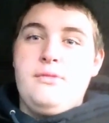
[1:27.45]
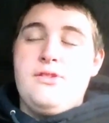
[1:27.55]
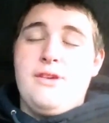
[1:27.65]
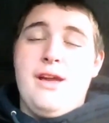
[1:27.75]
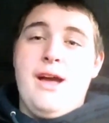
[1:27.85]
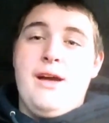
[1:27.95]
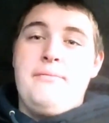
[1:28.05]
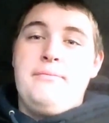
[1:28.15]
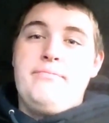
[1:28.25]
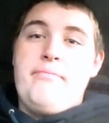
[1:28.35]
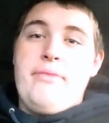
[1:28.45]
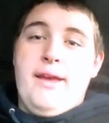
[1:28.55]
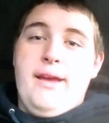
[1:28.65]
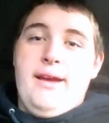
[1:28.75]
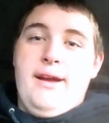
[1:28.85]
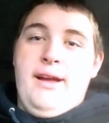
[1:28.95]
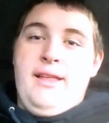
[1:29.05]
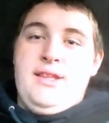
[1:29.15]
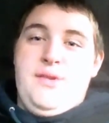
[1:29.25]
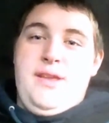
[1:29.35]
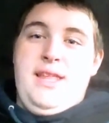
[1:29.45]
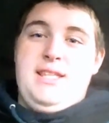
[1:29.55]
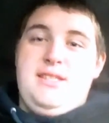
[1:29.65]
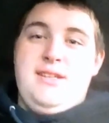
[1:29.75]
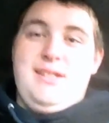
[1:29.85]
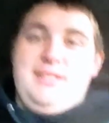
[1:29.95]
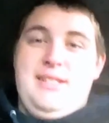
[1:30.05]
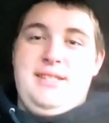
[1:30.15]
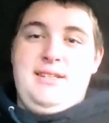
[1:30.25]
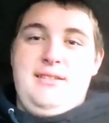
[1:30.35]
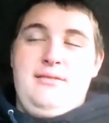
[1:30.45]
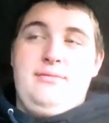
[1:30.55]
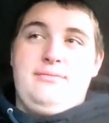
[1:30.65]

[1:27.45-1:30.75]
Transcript: So yeah. Uh, that's why that's not existent.